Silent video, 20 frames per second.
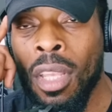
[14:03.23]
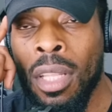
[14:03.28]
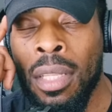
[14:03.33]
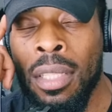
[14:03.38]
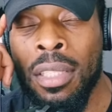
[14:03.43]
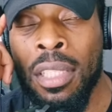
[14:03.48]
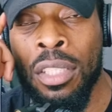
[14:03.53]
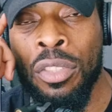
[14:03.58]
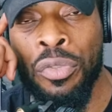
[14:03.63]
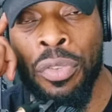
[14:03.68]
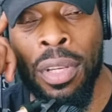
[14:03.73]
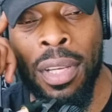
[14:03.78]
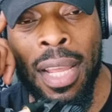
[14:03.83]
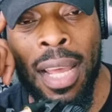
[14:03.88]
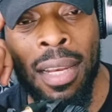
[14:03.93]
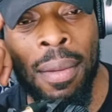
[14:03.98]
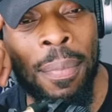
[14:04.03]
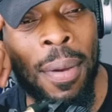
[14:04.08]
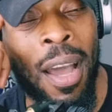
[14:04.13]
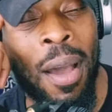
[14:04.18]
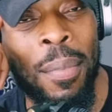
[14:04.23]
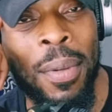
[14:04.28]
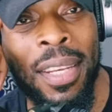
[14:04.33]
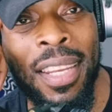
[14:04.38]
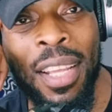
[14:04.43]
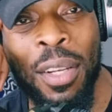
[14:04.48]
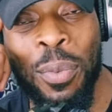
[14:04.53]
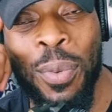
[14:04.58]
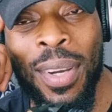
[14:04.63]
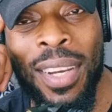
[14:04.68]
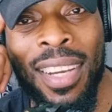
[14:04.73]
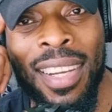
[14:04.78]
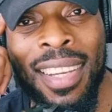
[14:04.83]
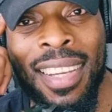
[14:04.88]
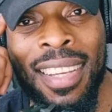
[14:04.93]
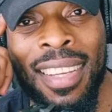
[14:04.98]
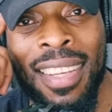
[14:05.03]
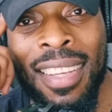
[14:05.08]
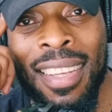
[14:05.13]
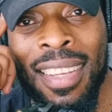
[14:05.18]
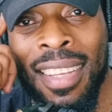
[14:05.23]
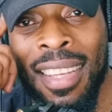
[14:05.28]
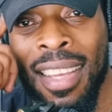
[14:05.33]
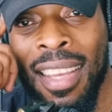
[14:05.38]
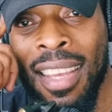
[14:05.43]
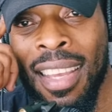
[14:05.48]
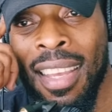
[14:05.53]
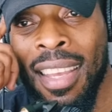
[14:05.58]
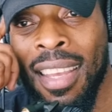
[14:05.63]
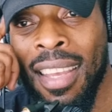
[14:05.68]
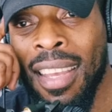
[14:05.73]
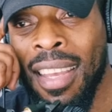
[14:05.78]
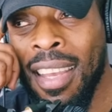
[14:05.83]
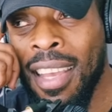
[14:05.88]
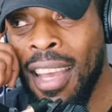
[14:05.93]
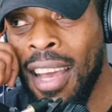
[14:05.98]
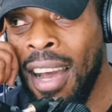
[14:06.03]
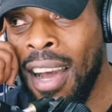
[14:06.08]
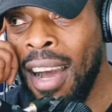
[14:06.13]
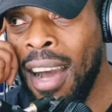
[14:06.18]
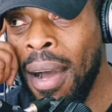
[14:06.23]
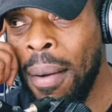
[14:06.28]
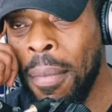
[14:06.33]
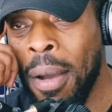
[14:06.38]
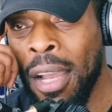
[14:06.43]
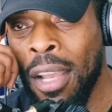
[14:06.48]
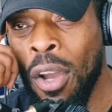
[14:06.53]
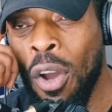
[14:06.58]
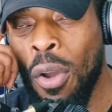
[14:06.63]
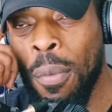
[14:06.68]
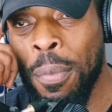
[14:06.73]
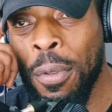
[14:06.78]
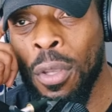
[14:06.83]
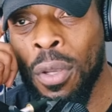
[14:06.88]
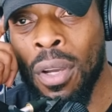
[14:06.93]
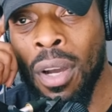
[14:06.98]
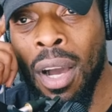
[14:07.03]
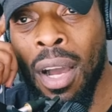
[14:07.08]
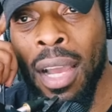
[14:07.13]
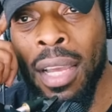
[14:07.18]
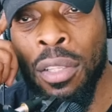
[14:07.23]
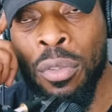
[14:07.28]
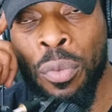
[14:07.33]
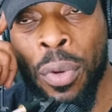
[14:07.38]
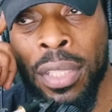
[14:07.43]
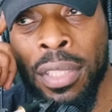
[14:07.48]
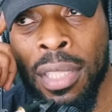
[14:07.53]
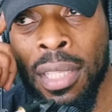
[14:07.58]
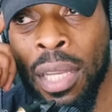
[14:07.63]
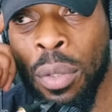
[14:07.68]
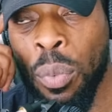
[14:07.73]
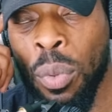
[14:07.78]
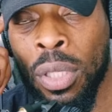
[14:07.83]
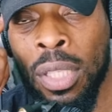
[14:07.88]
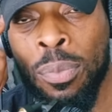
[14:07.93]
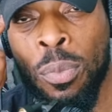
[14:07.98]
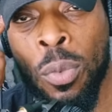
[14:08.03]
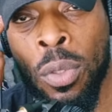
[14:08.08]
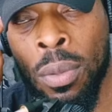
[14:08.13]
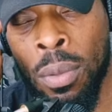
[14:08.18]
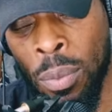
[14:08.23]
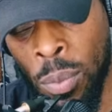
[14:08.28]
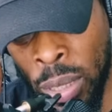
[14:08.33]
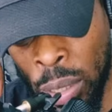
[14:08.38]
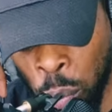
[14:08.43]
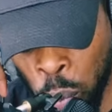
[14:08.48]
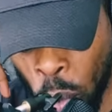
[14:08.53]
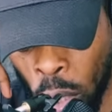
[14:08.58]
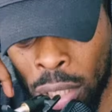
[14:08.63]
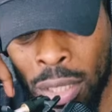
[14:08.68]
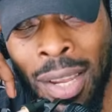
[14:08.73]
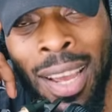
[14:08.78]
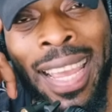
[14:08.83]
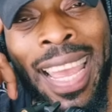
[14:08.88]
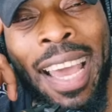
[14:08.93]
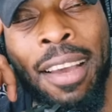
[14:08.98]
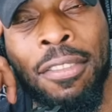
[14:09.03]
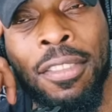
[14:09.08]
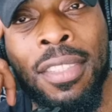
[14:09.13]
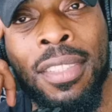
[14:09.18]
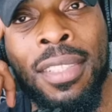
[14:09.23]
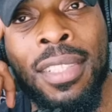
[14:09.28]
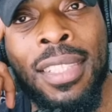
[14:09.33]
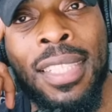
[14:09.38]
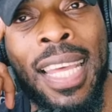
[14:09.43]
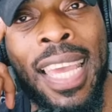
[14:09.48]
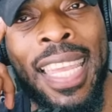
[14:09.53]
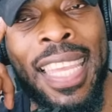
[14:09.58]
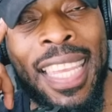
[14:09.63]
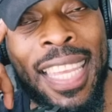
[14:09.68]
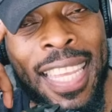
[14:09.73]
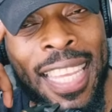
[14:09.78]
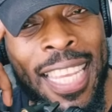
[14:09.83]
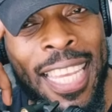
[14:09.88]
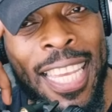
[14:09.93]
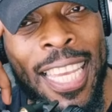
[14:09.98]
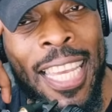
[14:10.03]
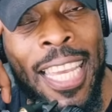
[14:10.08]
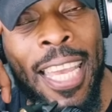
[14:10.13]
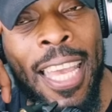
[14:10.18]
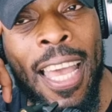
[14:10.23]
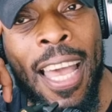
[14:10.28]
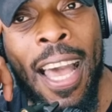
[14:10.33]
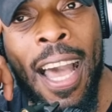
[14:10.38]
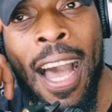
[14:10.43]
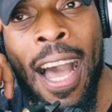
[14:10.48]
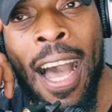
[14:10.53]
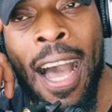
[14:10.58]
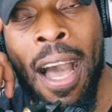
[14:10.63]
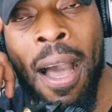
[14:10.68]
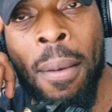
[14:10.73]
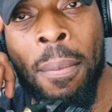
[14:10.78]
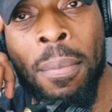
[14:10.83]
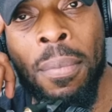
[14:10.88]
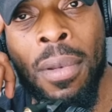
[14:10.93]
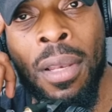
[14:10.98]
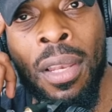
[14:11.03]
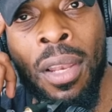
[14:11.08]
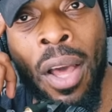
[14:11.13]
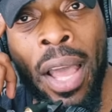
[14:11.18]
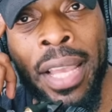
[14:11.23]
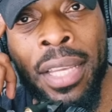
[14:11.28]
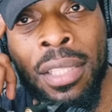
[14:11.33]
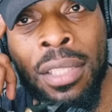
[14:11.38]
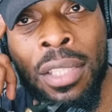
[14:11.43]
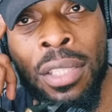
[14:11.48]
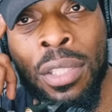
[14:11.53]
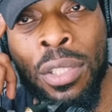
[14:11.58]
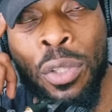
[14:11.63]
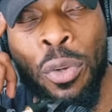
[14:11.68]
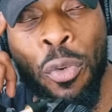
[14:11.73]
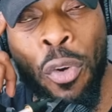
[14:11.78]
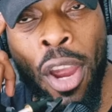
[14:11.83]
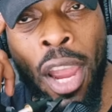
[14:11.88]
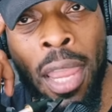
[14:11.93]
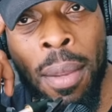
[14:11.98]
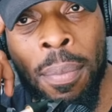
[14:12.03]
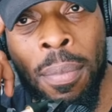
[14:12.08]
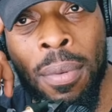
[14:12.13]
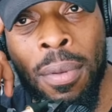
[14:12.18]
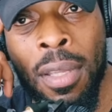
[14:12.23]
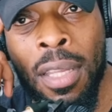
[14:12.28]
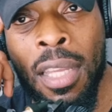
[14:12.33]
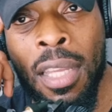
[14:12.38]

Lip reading: this is Trinidad Empowerment Network. I hope you guys resonate with what I have to say. Like, subscribe.